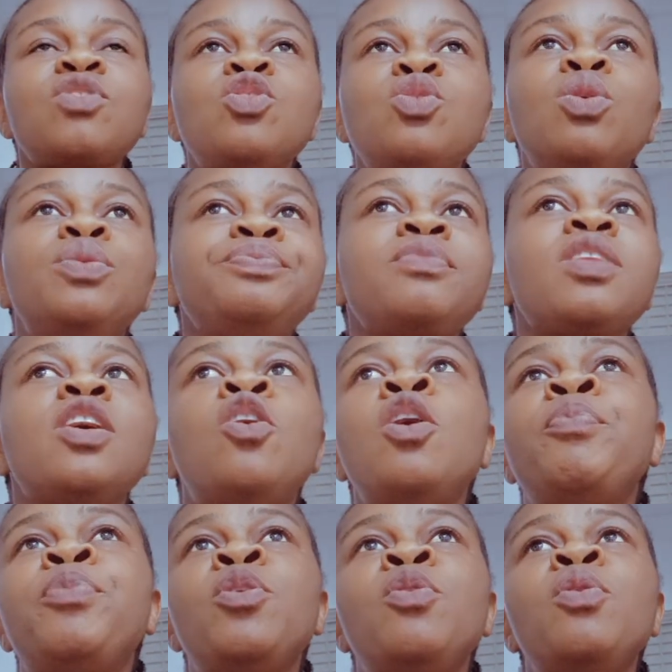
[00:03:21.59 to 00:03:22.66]
So they'll
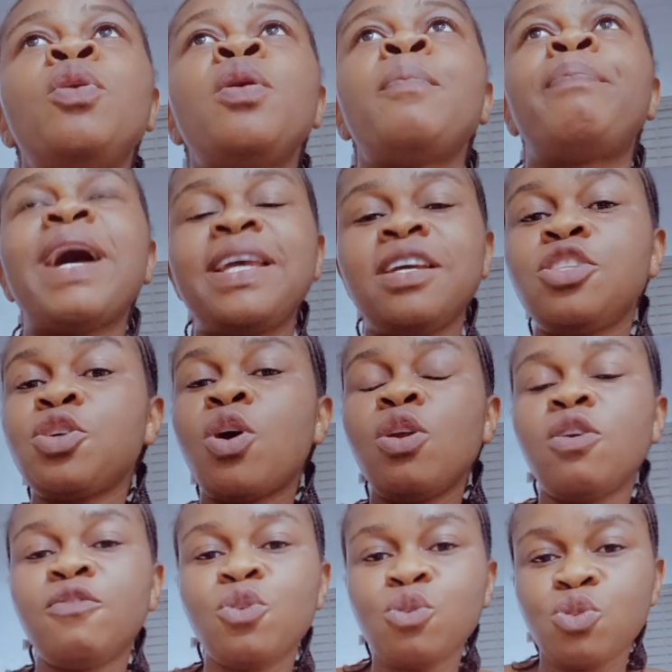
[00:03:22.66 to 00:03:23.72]
help you package all
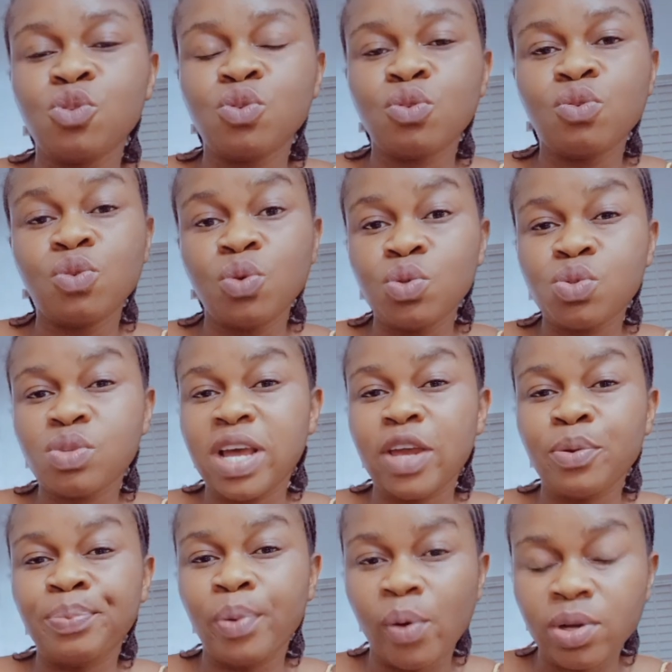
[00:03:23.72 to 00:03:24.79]
of those goods that
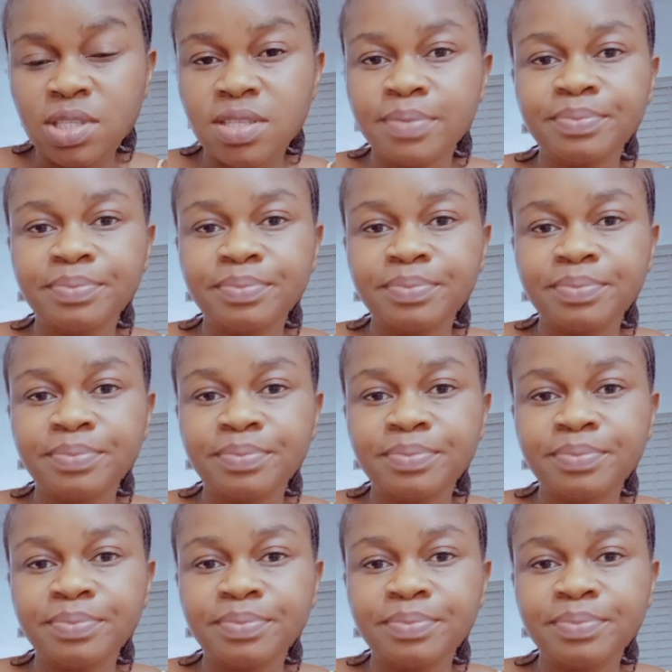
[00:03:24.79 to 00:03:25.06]
you bought,